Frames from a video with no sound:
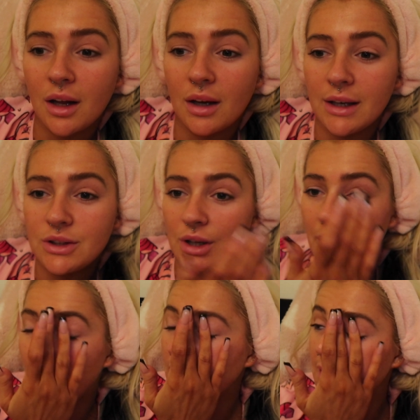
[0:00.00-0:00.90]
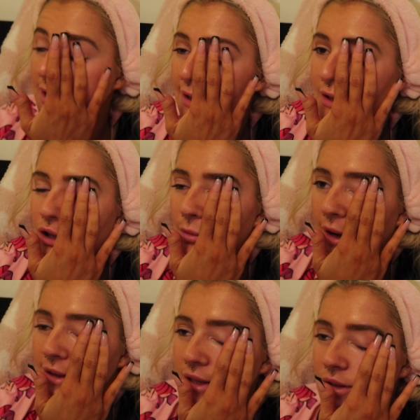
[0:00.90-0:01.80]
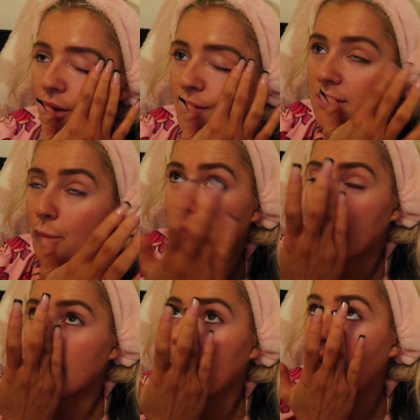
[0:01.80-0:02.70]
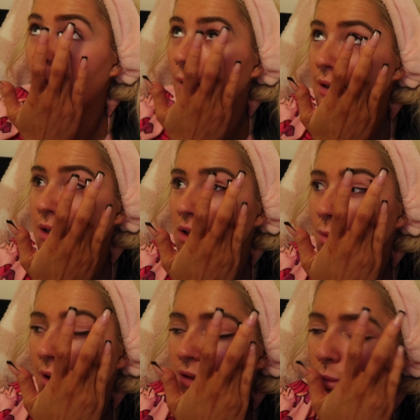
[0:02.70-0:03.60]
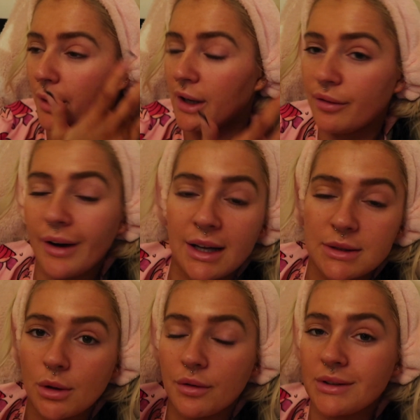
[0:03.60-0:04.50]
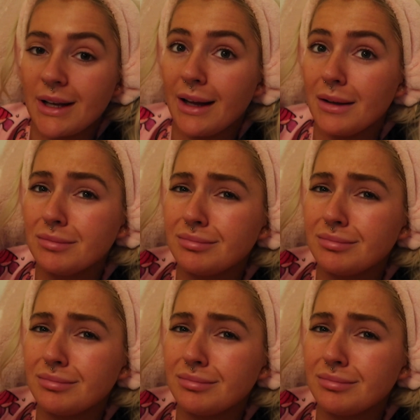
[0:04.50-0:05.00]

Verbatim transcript: Literally hooked. It literally reminds us of Sabrina and we're such big Sabrina fans. Obviously,